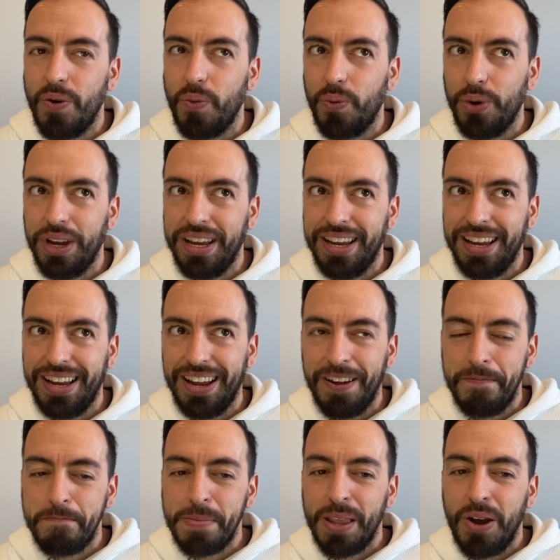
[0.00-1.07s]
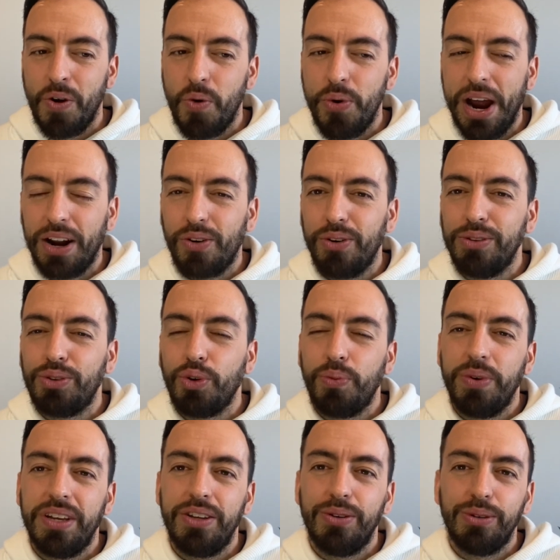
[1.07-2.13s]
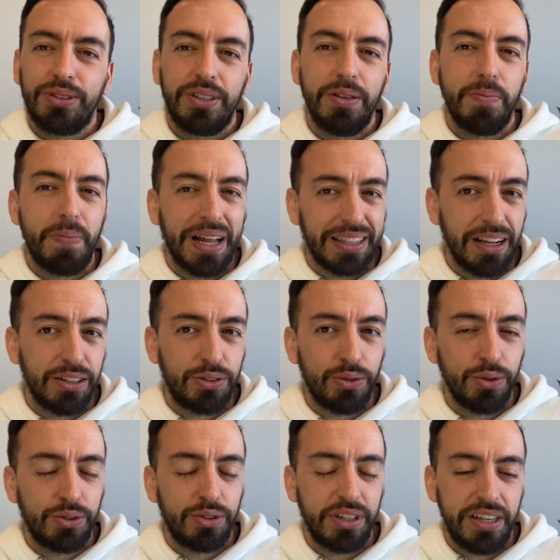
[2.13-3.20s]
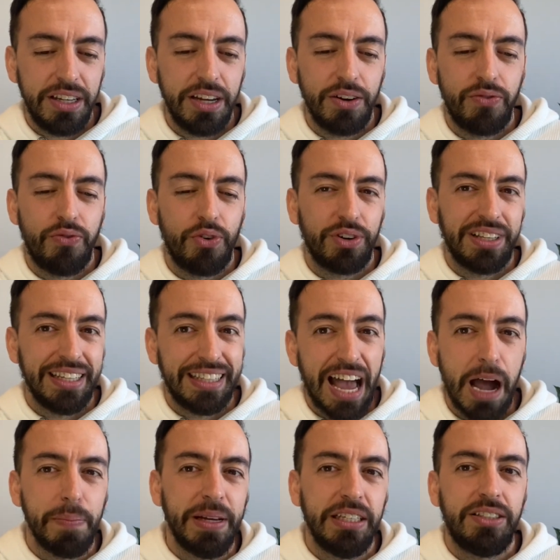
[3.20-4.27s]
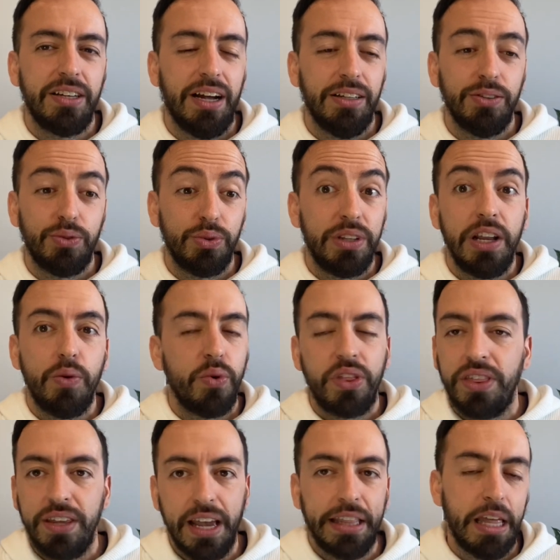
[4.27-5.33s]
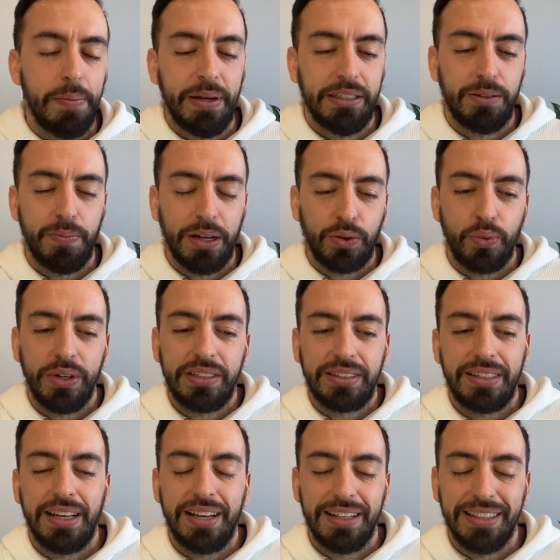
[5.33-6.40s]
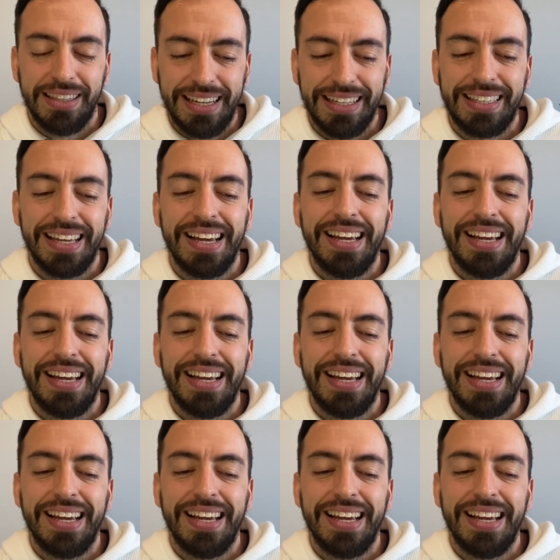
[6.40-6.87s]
we are going to be using battlesuits here for the damage and to deal with the enemies, but we still need